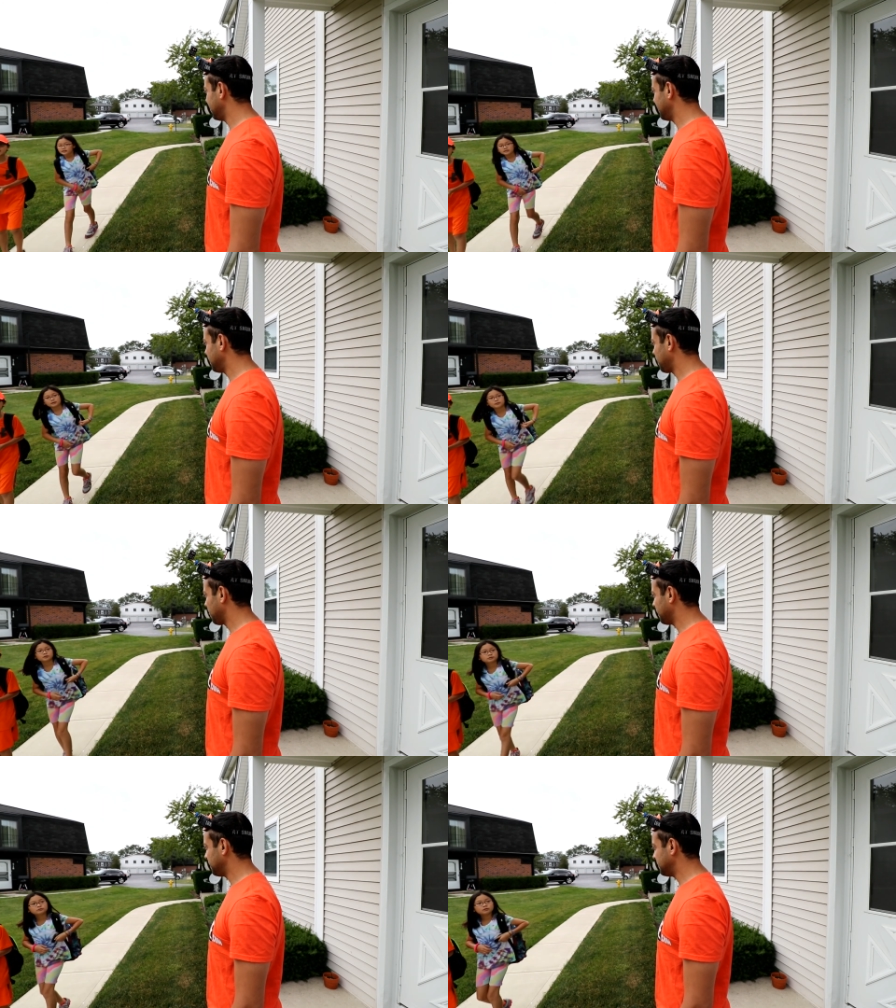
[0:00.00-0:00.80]

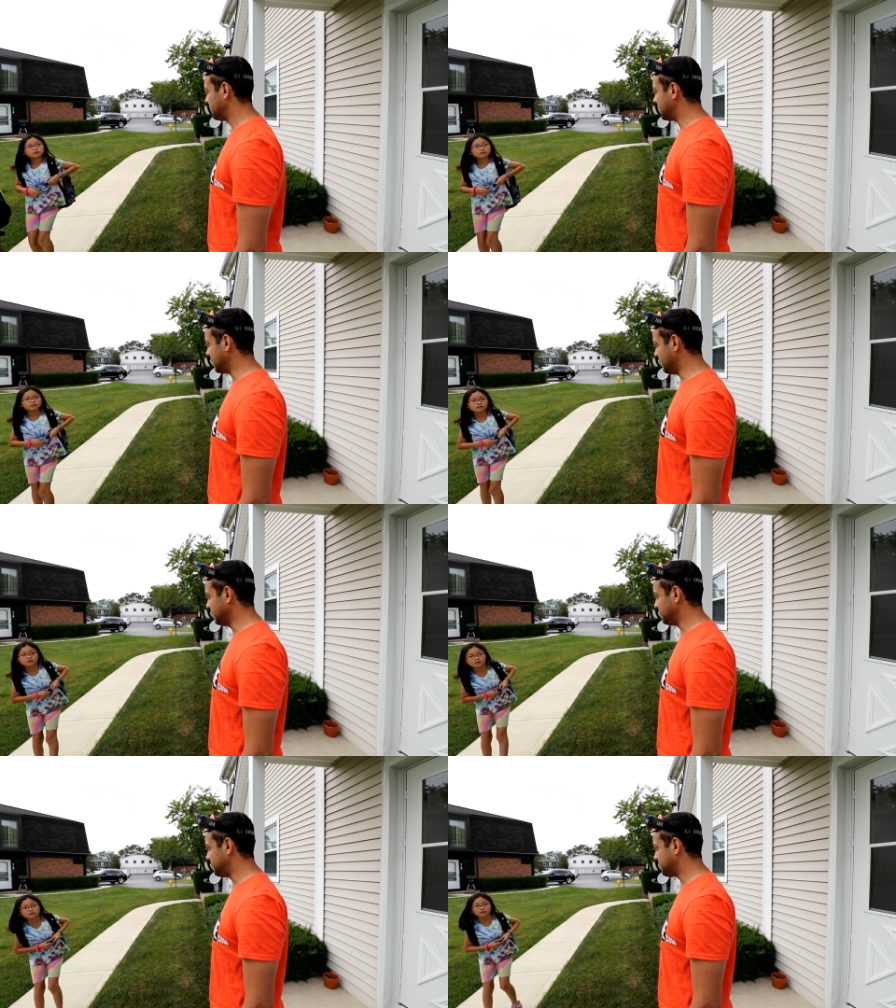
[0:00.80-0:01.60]
summer school. Yeah?
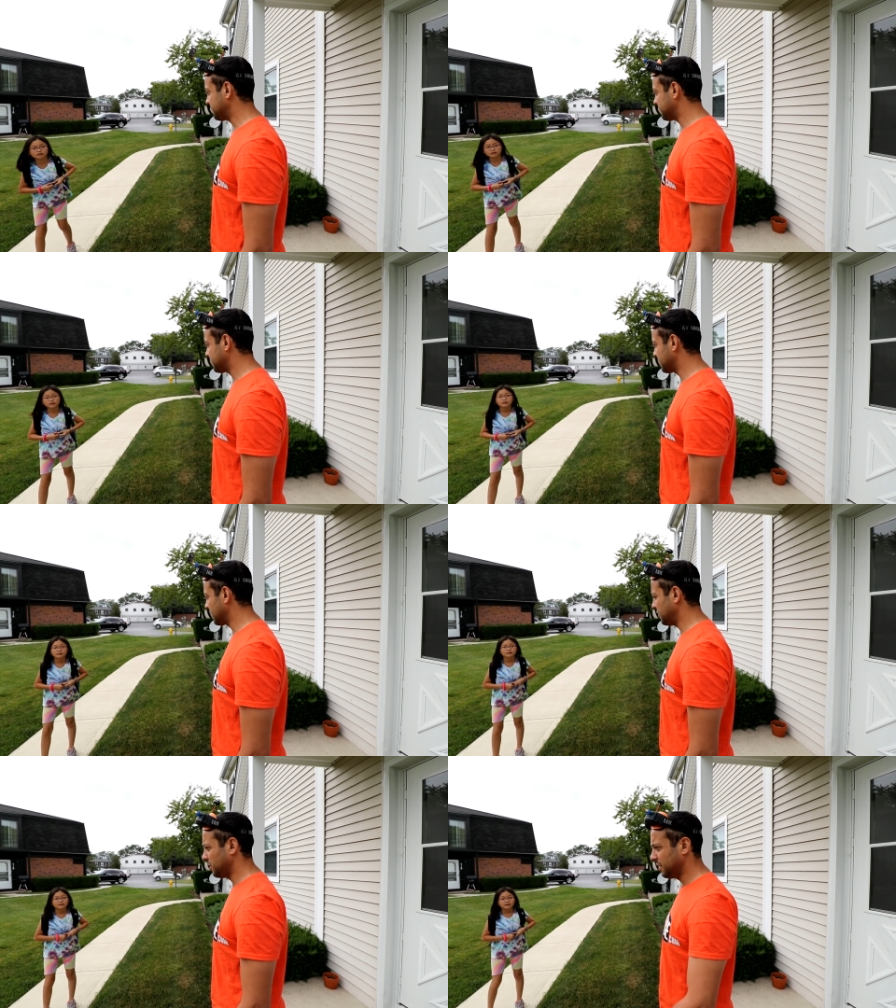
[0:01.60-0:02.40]

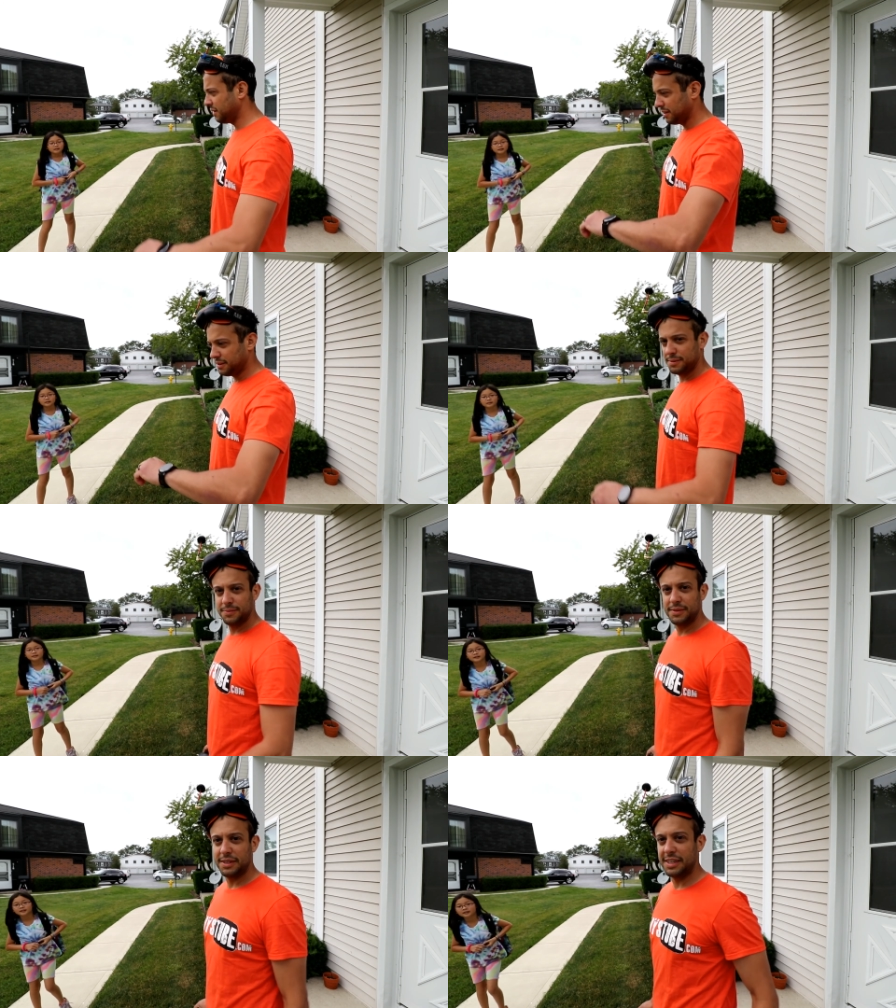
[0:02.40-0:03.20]
Are you YouTubing
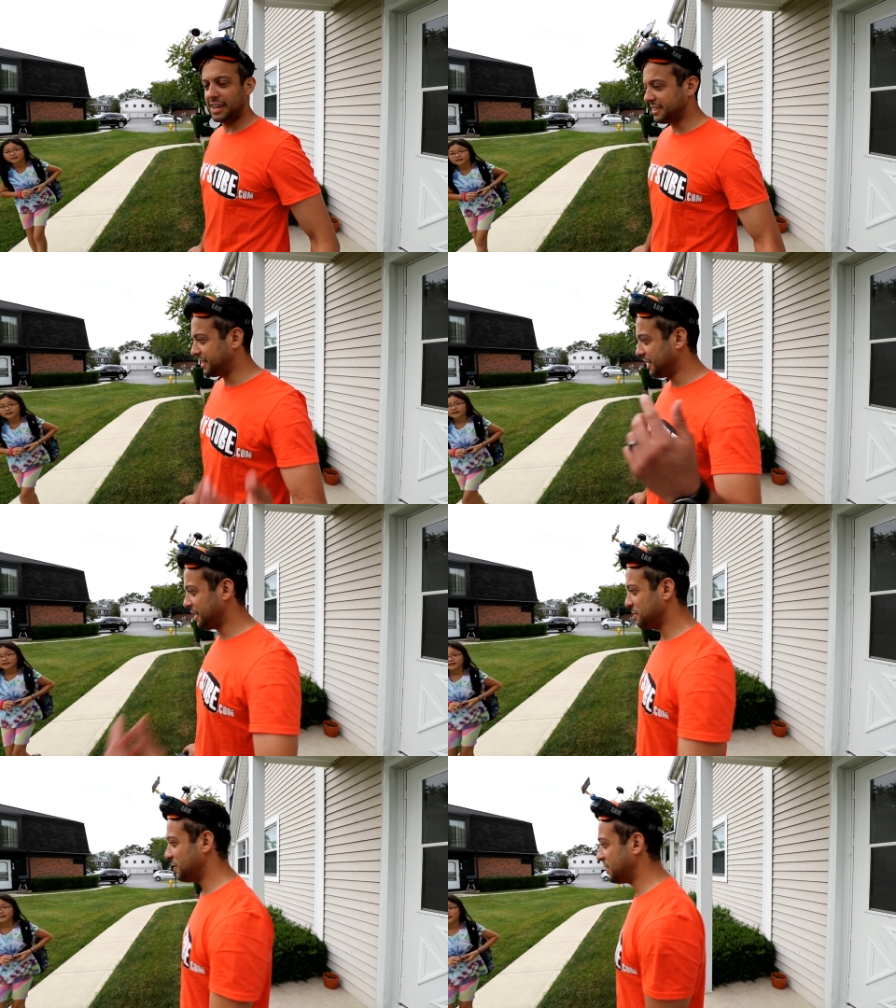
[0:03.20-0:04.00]
yourself? Yes, I
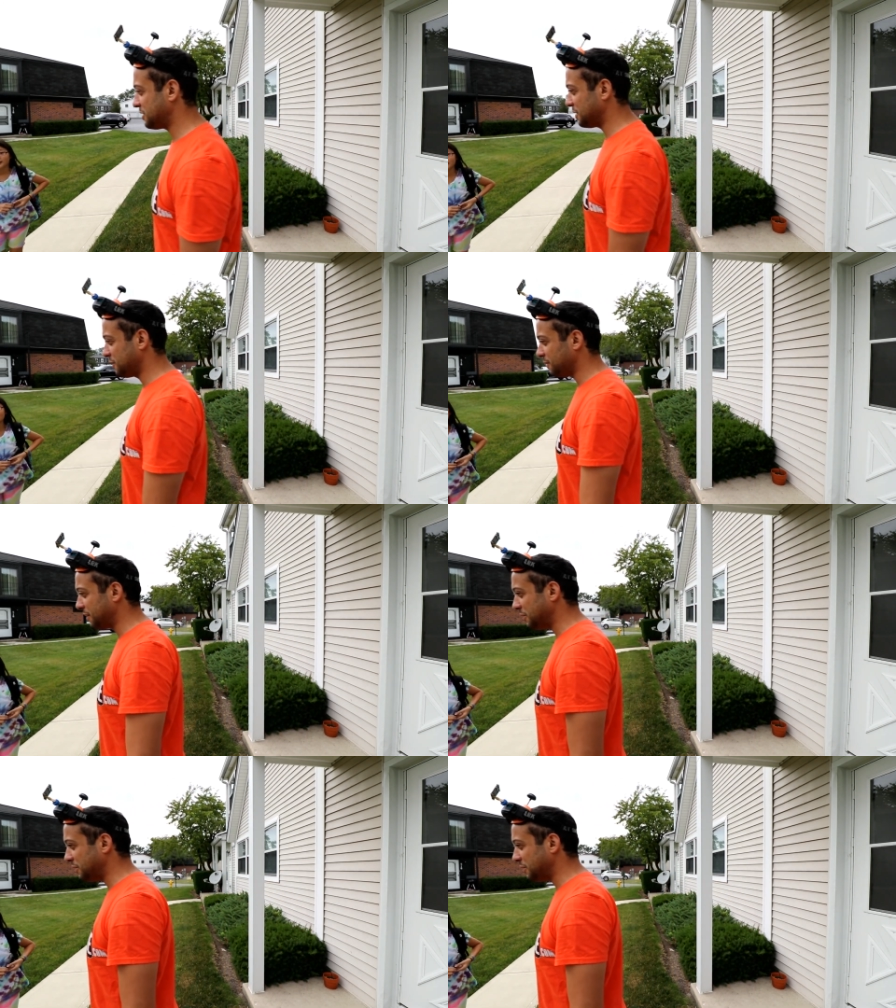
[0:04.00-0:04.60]
am. You guys just interrupt my